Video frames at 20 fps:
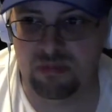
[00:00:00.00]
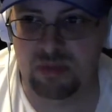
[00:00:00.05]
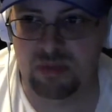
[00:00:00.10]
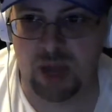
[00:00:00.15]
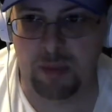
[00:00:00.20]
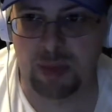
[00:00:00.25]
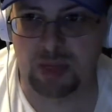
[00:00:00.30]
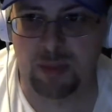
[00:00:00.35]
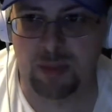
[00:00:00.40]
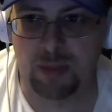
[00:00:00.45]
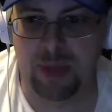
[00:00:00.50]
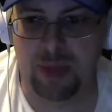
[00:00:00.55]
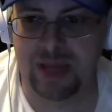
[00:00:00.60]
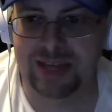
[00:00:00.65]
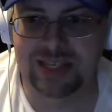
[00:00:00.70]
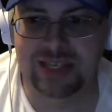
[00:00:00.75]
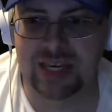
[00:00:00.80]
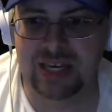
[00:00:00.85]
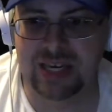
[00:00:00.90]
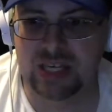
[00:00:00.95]
I mean, the
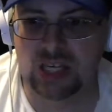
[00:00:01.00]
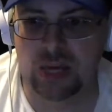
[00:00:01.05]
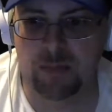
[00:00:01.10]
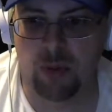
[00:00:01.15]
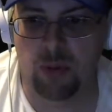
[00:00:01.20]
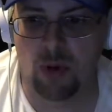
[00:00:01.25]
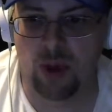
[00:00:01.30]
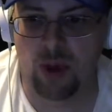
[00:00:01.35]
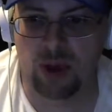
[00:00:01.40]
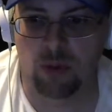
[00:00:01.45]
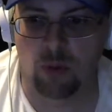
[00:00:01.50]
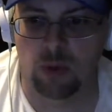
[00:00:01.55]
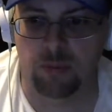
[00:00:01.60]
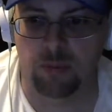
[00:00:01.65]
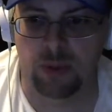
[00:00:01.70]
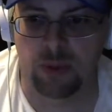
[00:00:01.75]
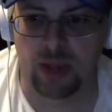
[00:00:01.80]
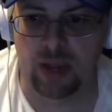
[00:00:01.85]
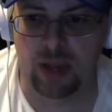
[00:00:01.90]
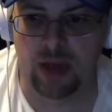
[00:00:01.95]
biggest CG point would
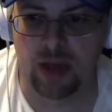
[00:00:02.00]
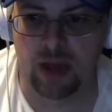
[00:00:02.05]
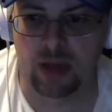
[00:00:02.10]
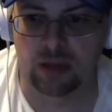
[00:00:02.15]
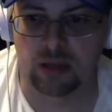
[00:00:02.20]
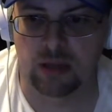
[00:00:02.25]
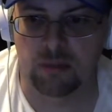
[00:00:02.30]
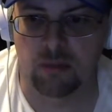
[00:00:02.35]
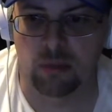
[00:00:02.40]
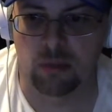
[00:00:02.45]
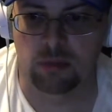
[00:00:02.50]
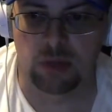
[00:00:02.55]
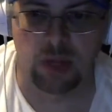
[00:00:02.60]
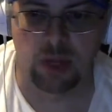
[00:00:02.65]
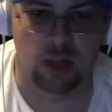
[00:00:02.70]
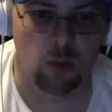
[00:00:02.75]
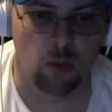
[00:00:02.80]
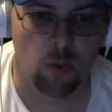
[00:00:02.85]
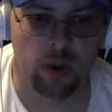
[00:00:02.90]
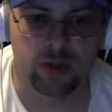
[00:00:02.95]
be
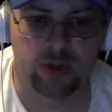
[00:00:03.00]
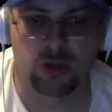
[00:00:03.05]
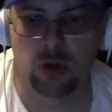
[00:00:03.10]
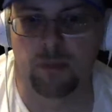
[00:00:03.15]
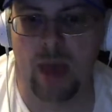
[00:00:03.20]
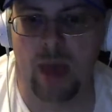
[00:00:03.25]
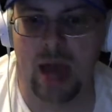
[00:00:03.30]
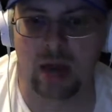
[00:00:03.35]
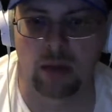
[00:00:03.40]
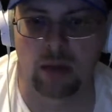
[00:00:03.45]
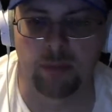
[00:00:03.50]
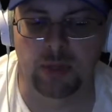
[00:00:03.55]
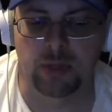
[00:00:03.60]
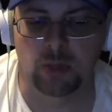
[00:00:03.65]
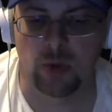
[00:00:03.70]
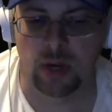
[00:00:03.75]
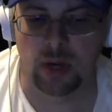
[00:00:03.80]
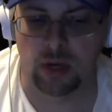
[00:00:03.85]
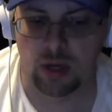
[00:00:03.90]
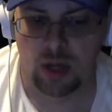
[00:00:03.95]
the wizard battle
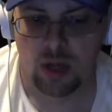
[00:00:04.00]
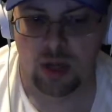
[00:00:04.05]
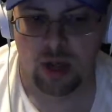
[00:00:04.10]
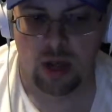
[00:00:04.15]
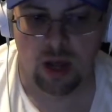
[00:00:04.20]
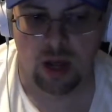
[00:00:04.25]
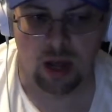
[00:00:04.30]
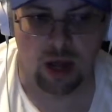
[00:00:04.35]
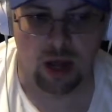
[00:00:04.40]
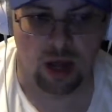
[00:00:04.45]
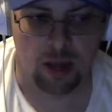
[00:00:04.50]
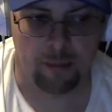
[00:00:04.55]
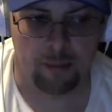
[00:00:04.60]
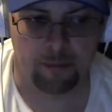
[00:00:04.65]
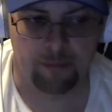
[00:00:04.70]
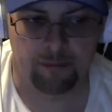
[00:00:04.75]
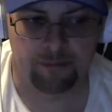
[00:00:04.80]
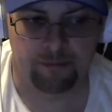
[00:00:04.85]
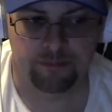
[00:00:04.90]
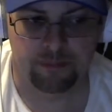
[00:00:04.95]
between
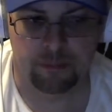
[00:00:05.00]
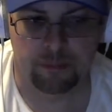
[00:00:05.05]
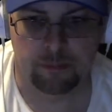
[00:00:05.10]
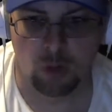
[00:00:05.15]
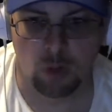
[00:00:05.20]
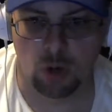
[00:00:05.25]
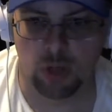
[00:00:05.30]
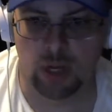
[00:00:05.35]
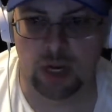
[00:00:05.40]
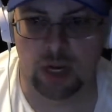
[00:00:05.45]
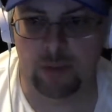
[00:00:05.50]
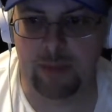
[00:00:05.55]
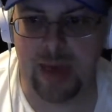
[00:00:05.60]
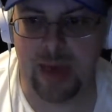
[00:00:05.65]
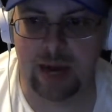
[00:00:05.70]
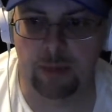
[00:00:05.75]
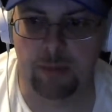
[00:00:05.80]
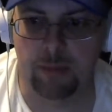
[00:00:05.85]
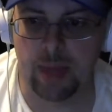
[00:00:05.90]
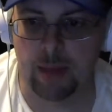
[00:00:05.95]
Merlin and
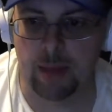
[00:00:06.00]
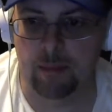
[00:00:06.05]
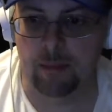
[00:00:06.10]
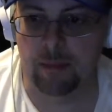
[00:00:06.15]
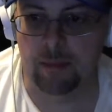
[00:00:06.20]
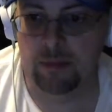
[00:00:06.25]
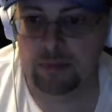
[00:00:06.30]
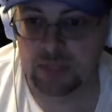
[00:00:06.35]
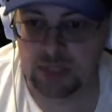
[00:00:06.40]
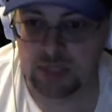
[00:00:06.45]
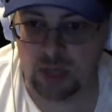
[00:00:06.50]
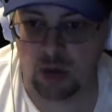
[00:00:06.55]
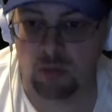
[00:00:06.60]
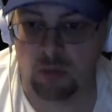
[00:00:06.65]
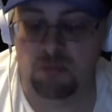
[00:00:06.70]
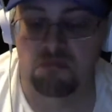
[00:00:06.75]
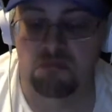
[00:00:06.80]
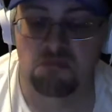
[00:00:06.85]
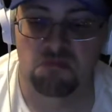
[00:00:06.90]
Madame Mim. So,